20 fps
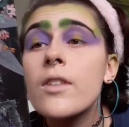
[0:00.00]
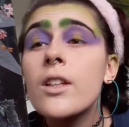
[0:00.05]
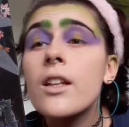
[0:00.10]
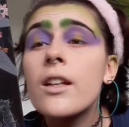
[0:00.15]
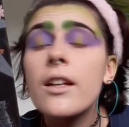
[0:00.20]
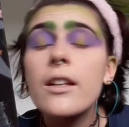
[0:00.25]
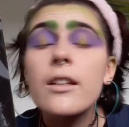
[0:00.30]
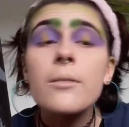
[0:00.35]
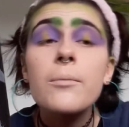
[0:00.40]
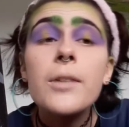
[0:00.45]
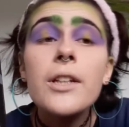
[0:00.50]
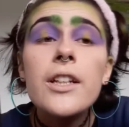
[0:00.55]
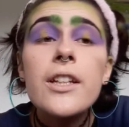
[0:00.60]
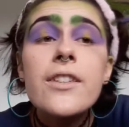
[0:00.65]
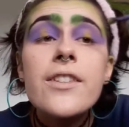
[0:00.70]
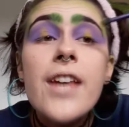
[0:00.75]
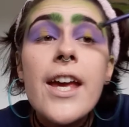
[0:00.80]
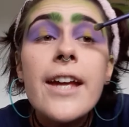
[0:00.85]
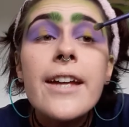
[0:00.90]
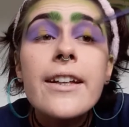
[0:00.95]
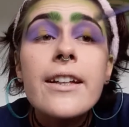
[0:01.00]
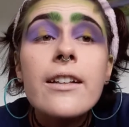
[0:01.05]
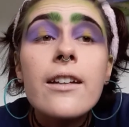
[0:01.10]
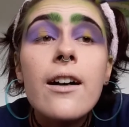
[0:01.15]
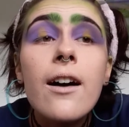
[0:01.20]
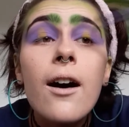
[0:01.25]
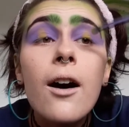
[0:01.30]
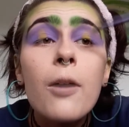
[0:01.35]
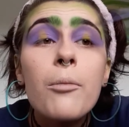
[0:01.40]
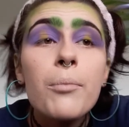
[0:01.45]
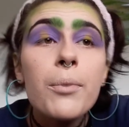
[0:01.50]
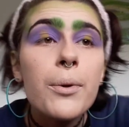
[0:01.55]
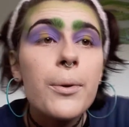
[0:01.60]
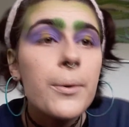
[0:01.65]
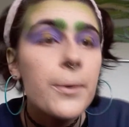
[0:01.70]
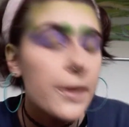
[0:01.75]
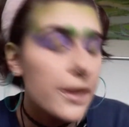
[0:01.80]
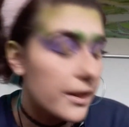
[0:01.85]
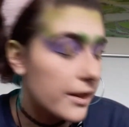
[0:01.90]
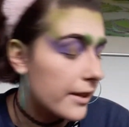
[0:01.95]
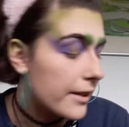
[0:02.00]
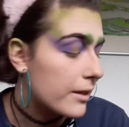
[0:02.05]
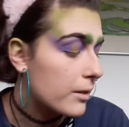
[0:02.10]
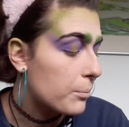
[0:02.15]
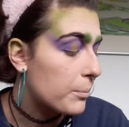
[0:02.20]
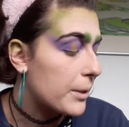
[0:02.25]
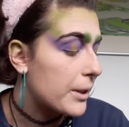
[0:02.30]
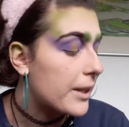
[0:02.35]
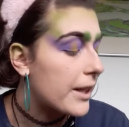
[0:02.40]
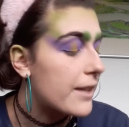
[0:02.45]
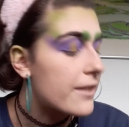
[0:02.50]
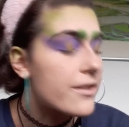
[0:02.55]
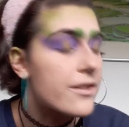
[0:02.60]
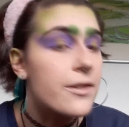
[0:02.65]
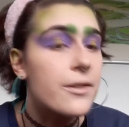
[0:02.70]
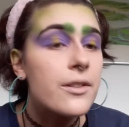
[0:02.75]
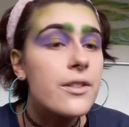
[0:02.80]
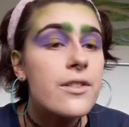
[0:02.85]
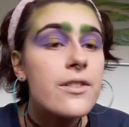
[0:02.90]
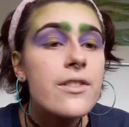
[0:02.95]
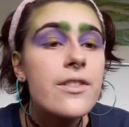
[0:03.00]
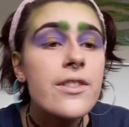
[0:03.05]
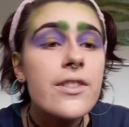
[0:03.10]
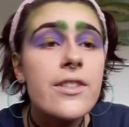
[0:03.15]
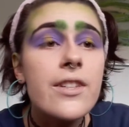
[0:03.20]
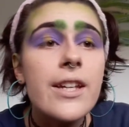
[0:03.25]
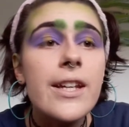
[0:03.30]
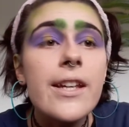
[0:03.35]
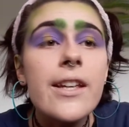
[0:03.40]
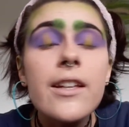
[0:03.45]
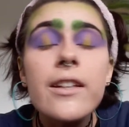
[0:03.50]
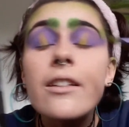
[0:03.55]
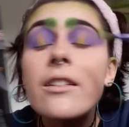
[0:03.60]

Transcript: And I'm gonna take it up a little bit, as you can see.